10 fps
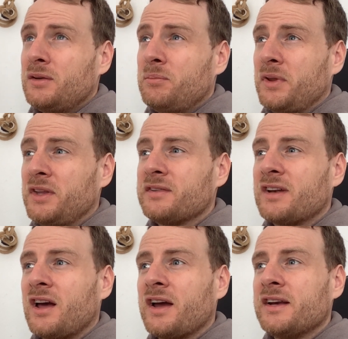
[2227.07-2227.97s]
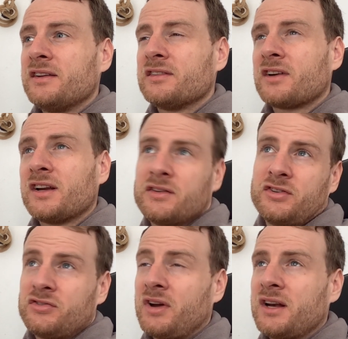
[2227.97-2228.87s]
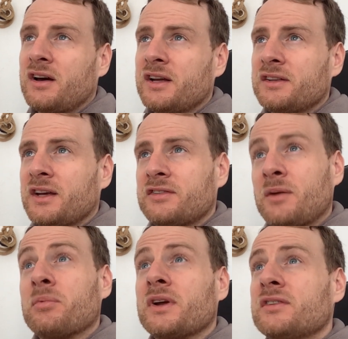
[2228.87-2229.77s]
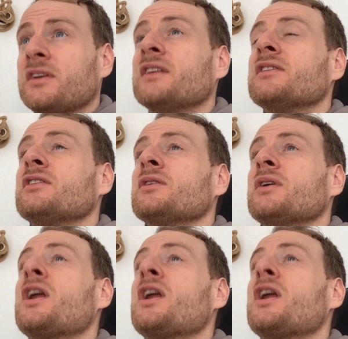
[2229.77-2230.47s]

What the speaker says: but this line is kind of a straight line that separates it into an